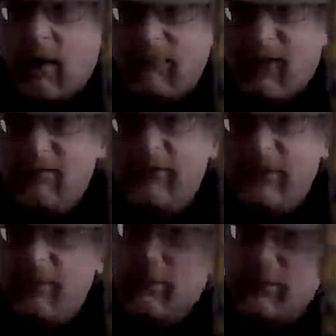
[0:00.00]
I found
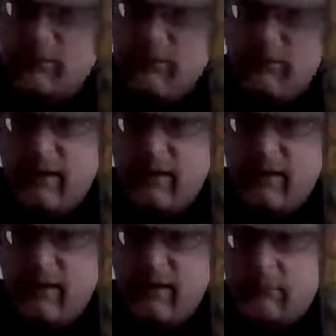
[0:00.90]
two of them.
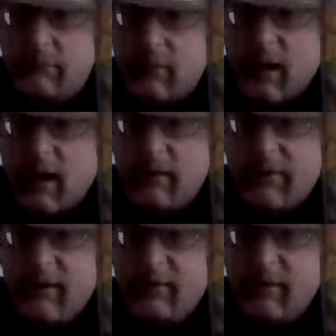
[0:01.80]
I think
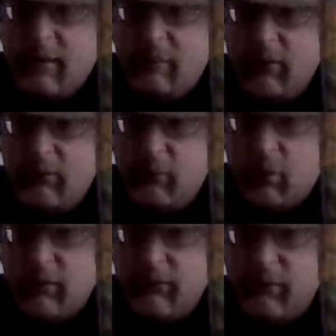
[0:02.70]
they're both
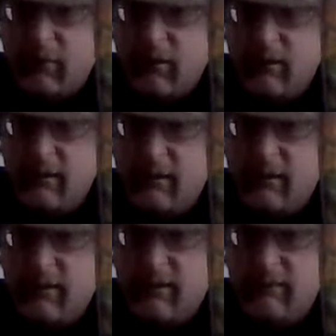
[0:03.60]
worth a look
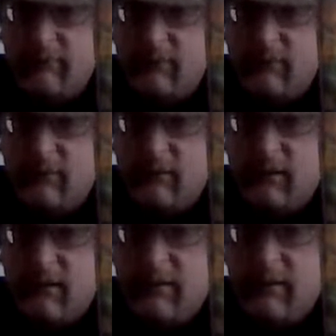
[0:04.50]
if you're
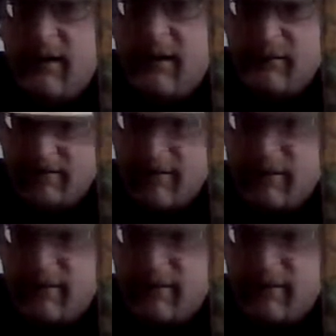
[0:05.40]
in the area.